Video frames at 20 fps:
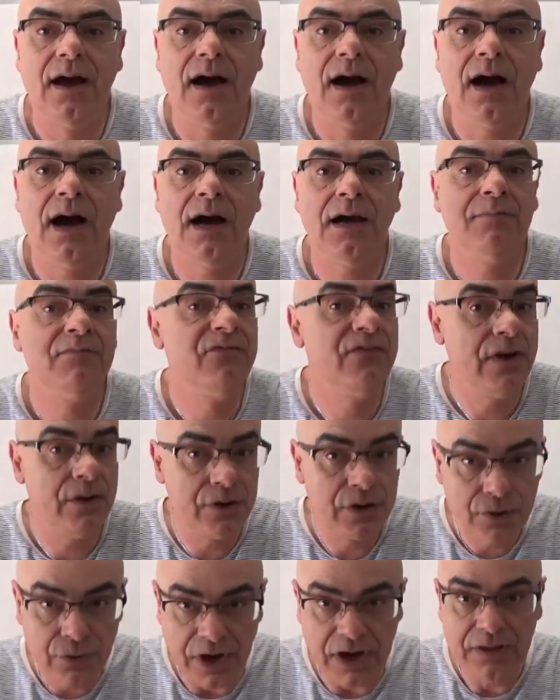I'm
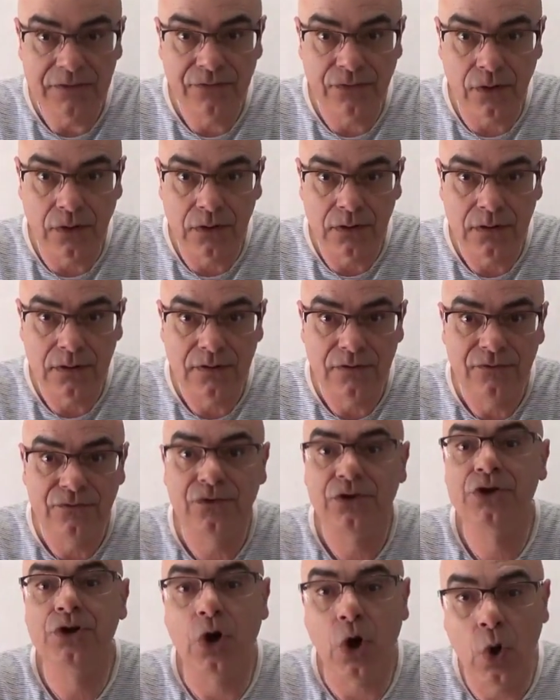very grateful
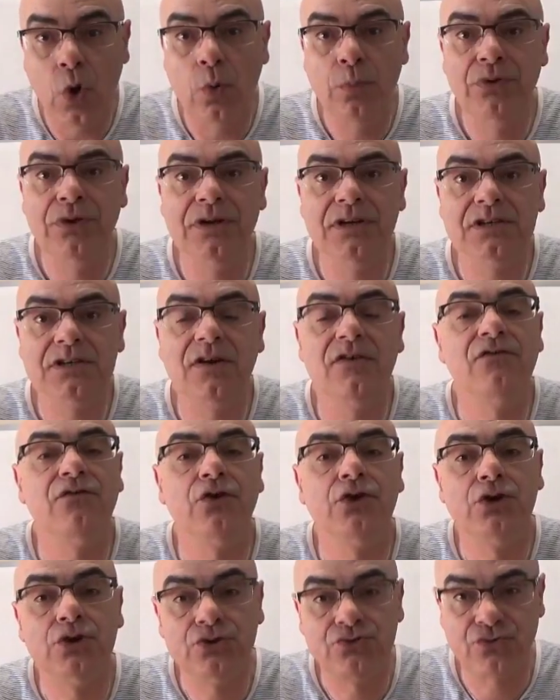for your openness,
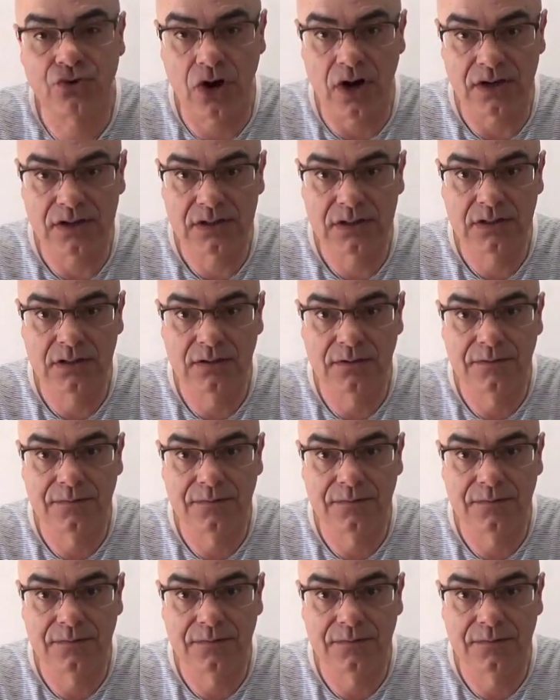for your trust.